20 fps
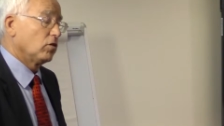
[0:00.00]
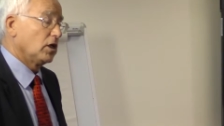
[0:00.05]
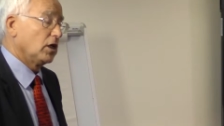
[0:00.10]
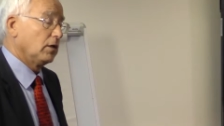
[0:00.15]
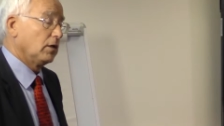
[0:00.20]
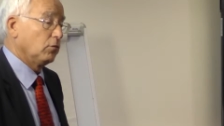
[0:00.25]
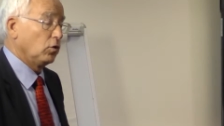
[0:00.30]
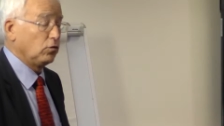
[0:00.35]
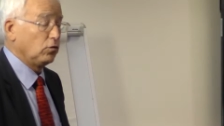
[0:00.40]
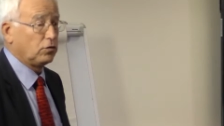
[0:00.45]

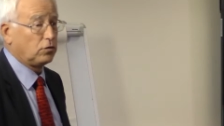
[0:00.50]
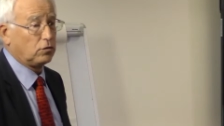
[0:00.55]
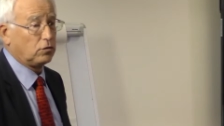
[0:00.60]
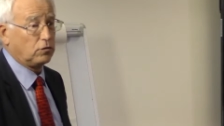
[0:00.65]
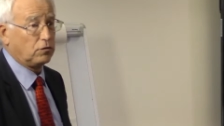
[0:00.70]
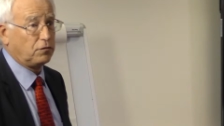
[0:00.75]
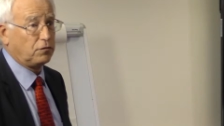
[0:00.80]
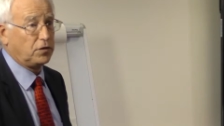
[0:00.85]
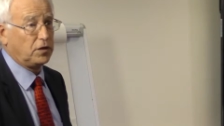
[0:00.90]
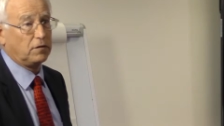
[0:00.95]
I'm
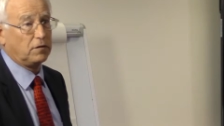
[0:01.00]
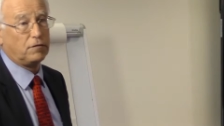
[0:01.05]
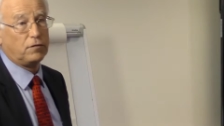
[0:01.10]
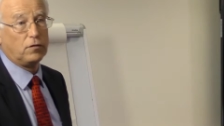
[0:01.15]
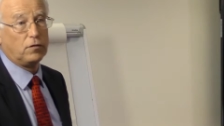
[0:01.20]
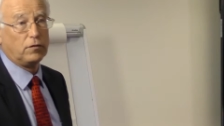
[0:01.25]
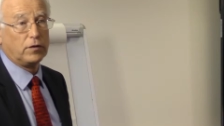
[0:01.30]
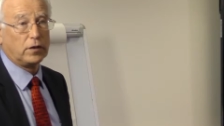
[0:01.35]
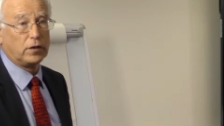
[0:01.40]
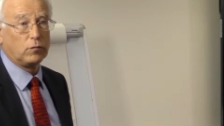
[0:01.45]
also
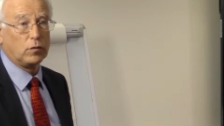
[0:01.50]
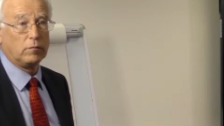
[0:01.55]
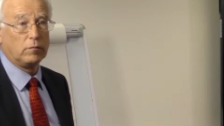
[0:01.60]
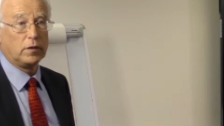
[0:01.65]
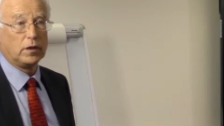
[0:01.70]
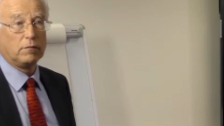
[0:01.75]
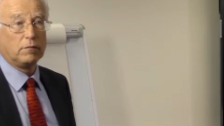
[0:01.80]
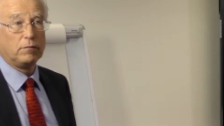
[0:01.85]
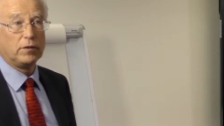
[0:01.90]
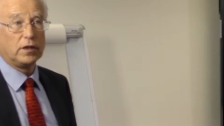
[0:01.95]
fearful that we
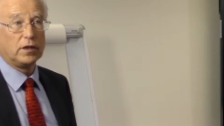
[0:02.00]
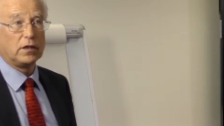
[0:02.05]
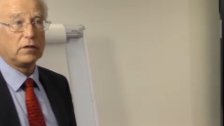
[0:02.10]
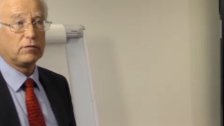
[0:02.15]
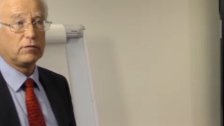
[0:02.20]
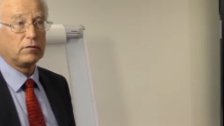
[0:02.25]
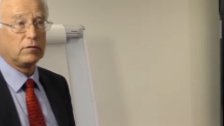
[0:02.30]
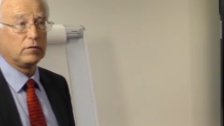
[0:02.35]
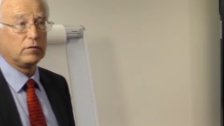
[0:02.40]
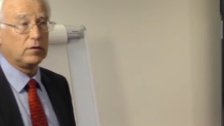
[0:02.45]
might be
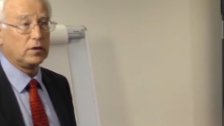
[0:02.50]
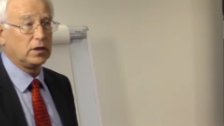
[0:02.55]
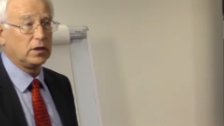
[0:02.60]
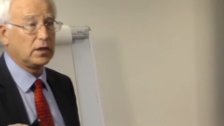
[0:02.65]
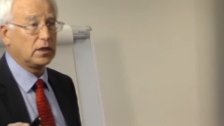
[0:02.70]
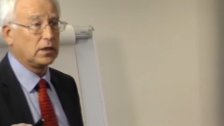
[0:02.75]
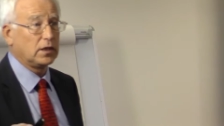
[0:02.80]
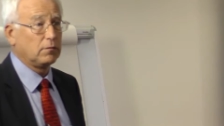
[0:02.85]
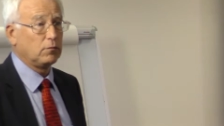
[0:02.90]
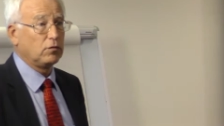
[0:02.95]
asked to
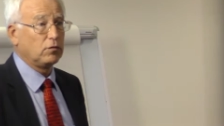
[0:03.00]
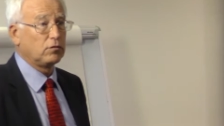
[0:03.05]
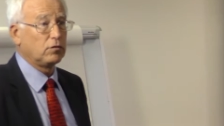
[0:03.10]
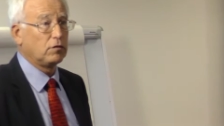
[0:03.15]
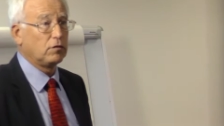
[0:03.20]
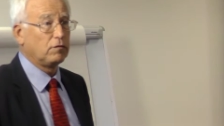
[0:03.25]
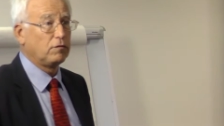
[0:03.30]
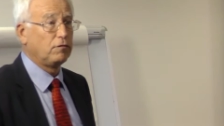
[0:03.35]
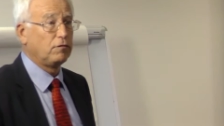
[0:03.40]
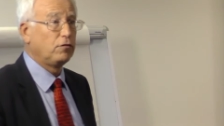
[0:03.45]
take animals
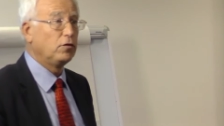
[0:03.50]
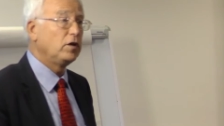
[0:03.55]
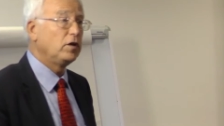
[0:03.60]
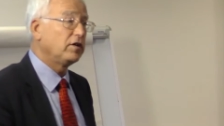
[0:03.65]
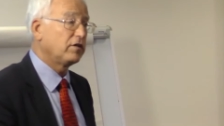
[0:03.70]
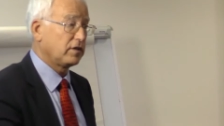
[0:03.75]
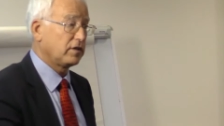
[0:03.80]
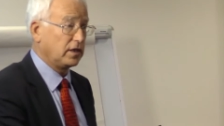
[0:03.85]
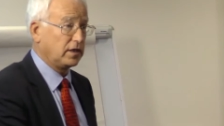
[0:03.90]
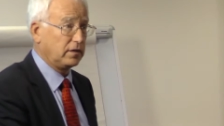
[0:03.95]
off fully
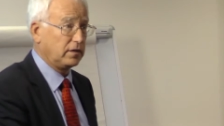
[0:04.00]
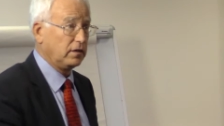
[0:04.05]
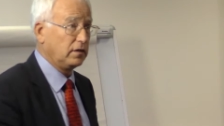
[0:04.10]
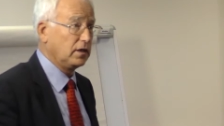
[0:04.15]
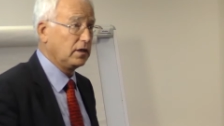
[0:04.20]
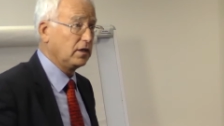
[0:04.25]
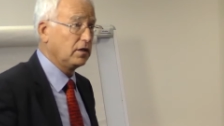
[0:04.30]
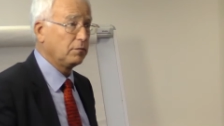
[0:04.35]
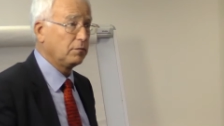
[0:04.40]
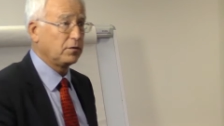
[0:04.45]
slatted,
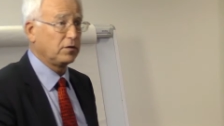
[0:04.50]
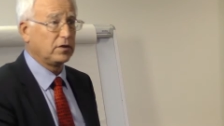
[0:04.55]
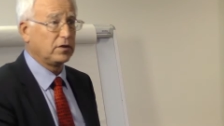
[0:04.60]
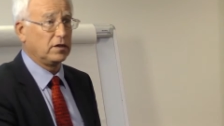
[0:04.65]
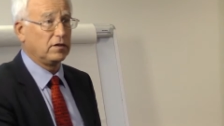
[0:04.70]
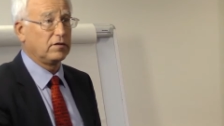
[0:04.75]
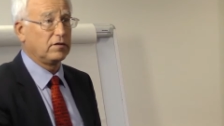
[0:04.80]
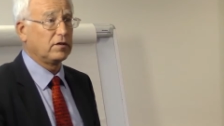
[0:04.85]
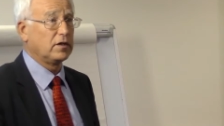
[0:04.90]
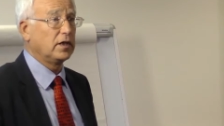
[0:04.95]

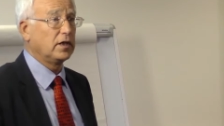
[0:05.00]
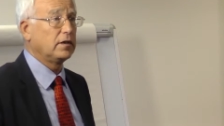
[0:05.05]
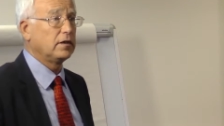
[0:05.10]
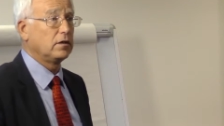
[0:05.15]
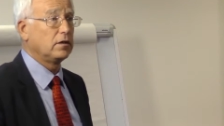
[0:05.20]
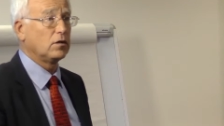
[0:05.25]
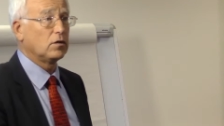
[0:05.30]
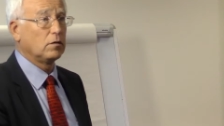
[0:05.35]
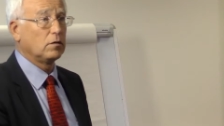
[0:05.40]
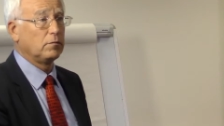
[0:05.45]
100%
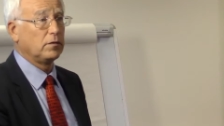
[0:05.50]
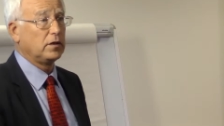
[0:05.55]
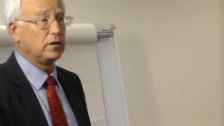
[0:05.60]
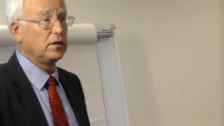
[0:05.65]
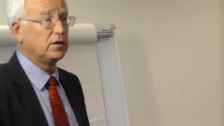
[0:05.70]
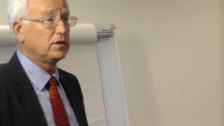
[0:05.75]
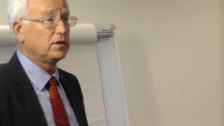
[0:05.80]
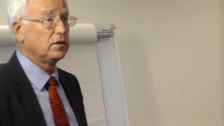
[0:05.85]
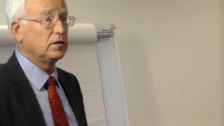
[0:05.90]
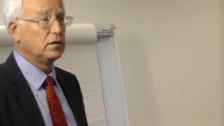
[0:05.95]
slatted
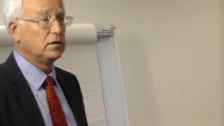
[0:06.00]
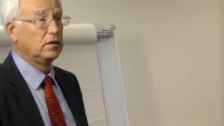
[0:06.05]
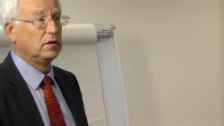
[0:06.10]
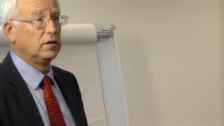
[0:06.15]
accommodation